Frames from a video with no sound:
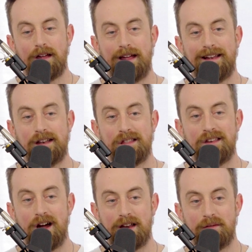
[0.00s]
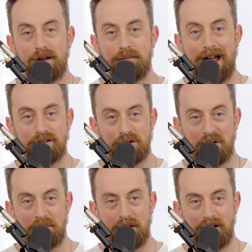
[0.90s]
And it's not even a magical
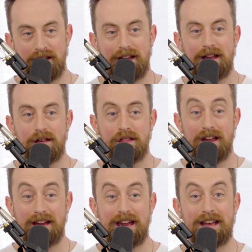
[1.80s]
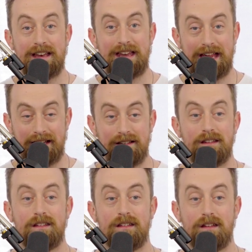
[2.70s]
ability. It's an innate
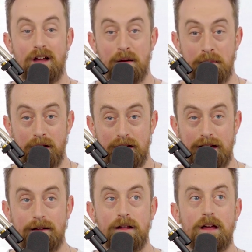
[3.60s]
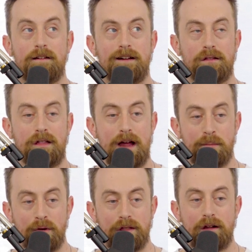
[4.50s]
ability. Now,
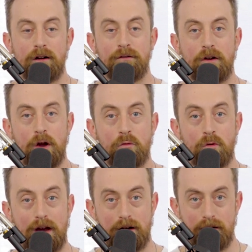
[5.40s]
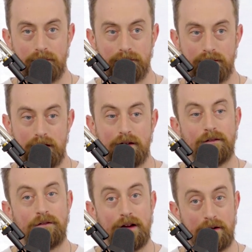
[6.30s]
Cybeles are very rare,
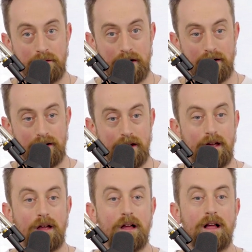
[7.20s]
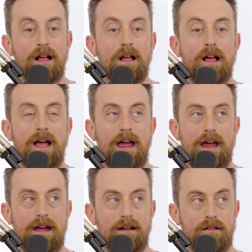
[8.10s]
very rare.
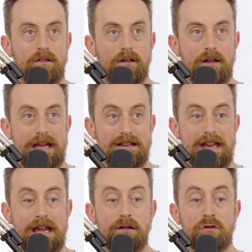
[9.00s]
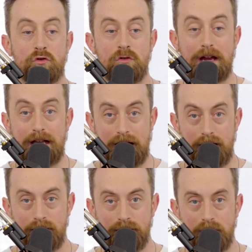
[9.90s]
And it takes
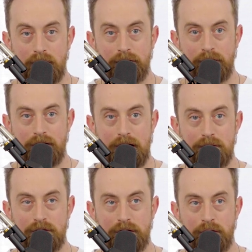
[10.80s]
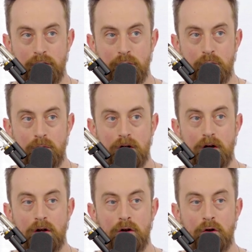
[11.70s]
training for them to
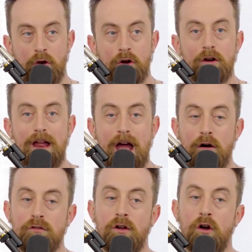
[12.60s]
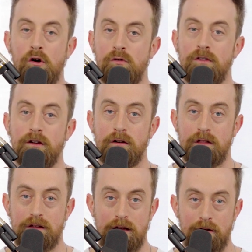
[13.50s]
learn how to hone their
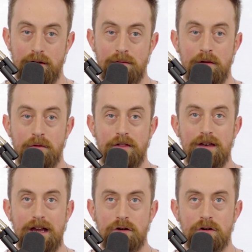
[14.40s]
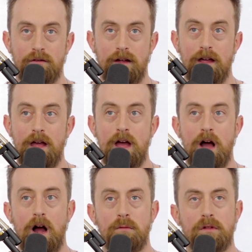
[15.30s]
skills. But with the nature of it,
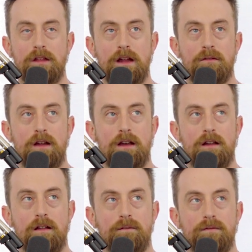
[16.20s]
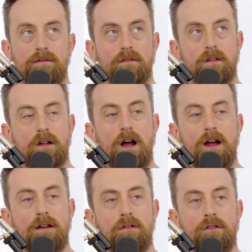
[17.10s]
I almost think of it in
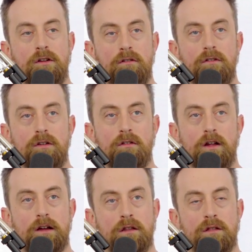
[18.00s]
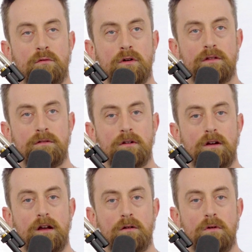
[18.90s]
kind of attuned to a sorcerer
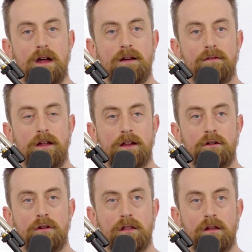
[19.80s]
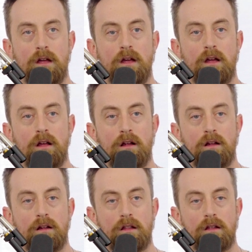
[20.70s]
in a way of you just
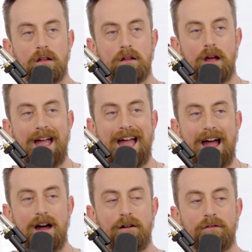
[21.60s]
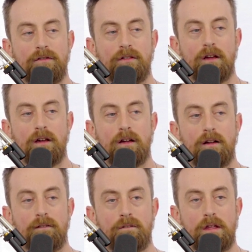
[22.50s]
have
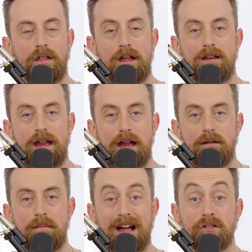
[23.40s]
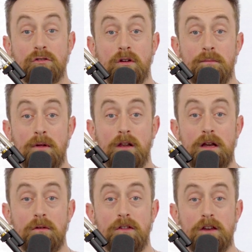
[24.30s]
this innate magical
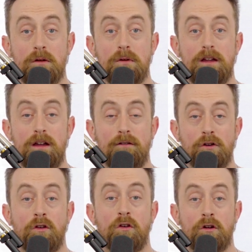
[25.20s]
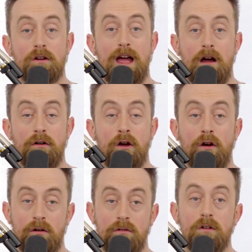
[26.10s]
ability within you, but you have to learn how to
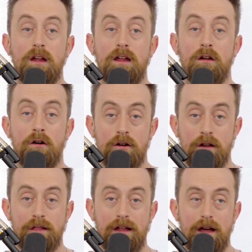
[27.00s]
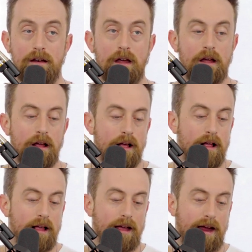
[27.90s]
hone and harness that.
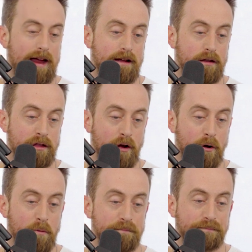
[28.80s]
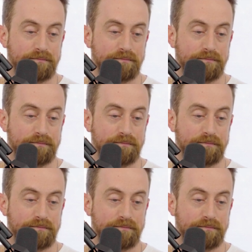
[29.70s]
And so